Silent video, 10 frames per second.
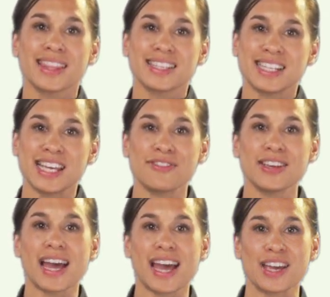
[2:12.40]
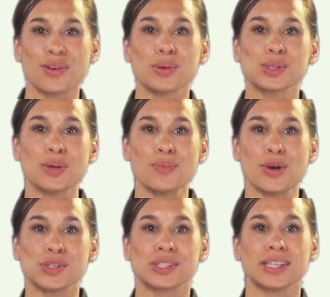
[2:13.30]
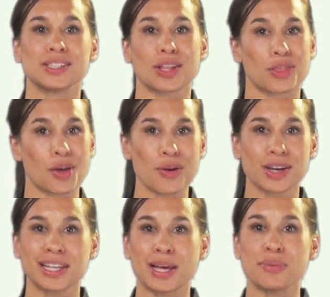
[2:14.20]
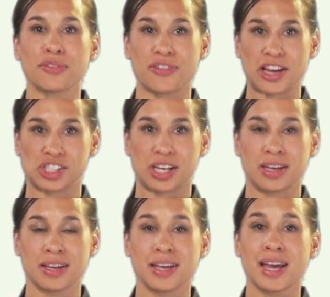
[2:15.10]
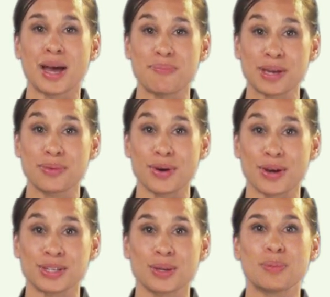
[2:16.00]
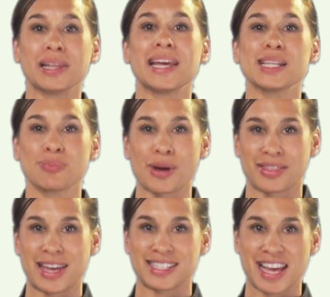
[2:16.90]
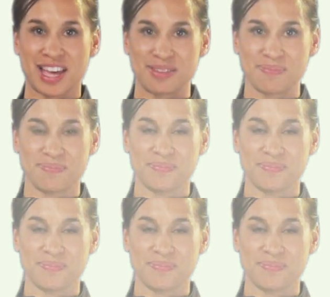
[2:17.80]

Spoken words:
The TVA also merges into the thoracolumbar fascia, a big word, but let's break that down.